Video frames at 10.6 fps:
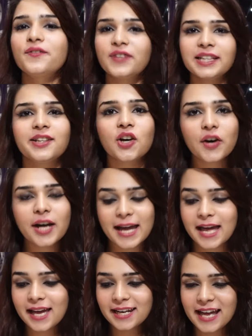winter
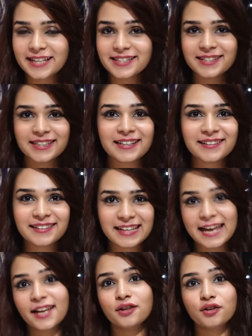hair and
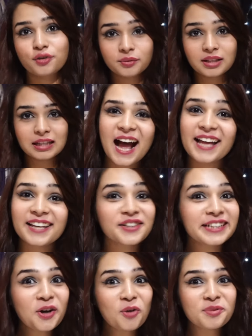skincare routine. I
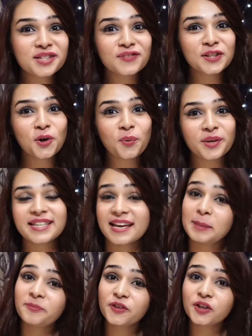really hope this video was
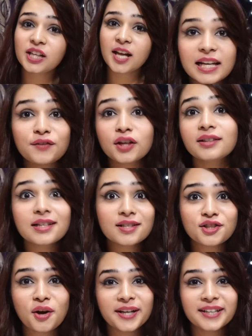helpful. If you did
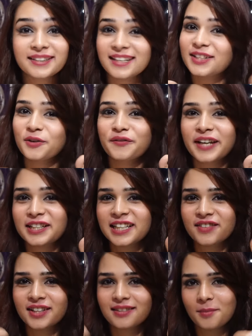enjoy it, don't forget to
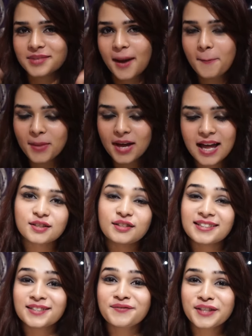give it a thumbs up. So
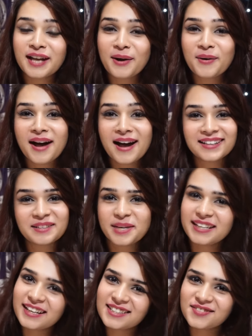that's it for now. Until my
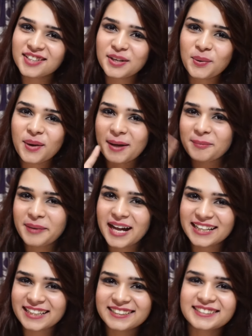next video,
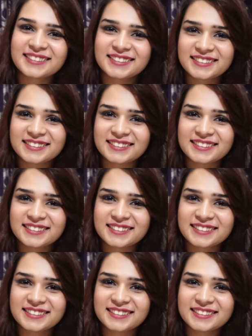bye.